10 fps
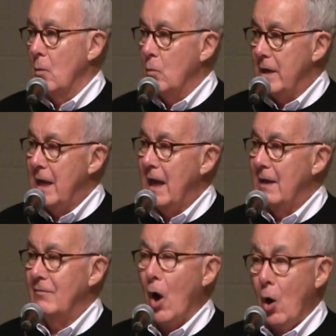We
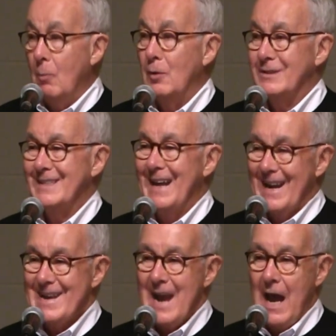have almost
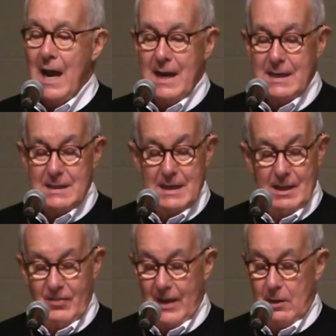
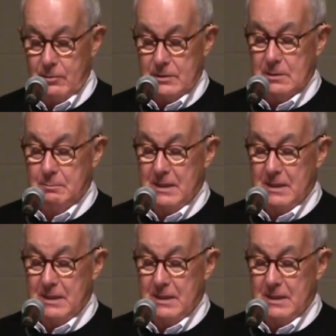9,000